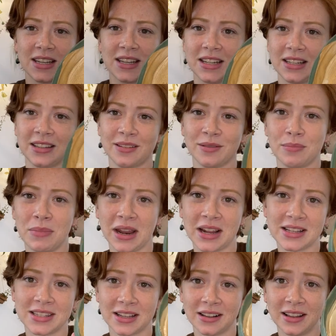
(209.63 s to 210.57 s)
I didn't
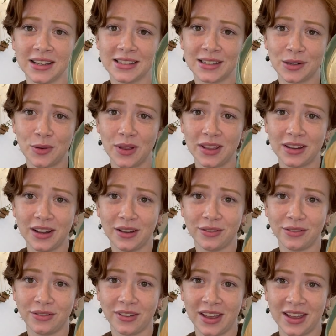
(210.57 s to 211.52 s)
mix the glazing well
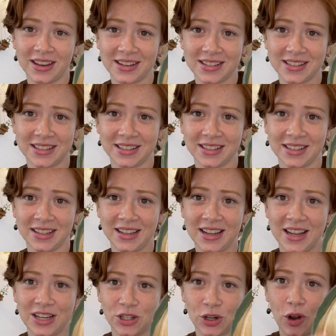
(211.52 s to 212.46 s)
enough, and
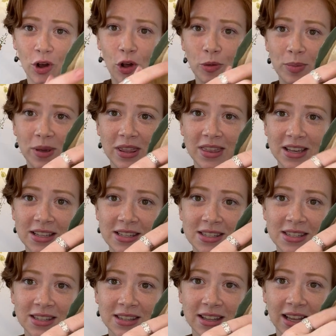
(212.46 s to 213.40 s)
it should all be
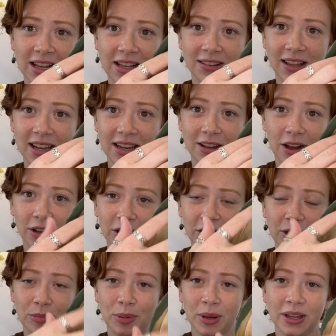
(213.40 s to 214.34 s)
this like light
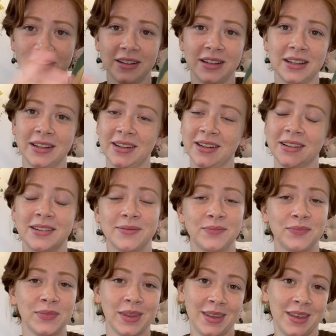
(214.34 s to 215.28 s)
color, but
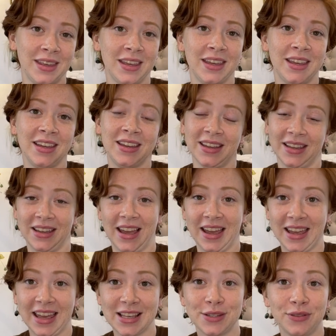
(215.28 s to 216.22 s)
I
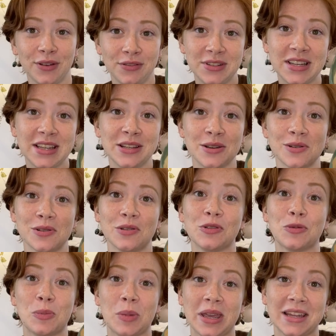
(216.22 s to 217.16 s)
guess
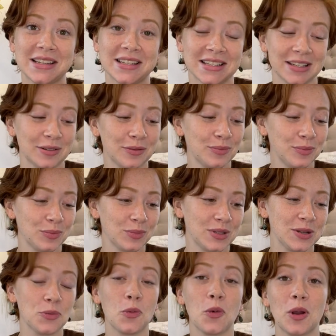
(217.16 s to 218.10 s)
15-year-old me didn't
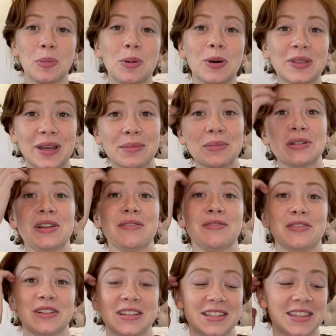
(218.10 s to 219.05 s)
want to put that much
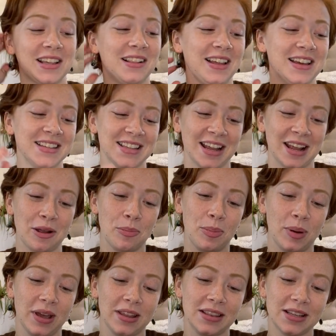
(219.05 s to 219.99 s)
effort into the glazing.
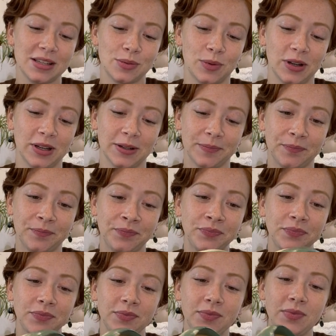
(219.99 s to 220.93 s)
But this one
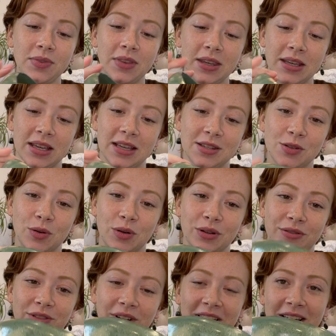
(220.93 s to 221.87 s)
is sort
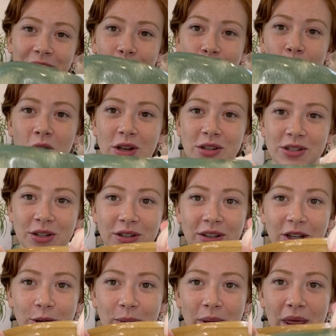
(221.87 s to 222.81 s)
of like, the walls are a
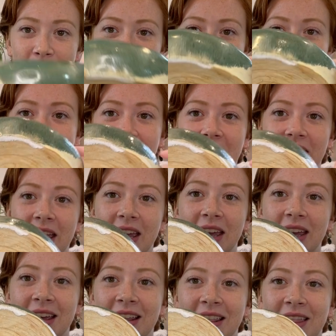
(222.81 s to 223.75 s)
little bit thick.
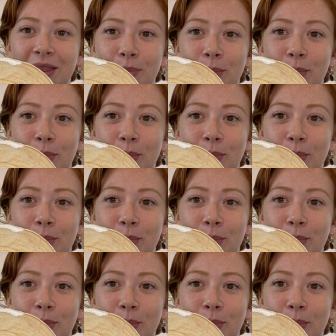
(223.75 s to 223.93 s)
The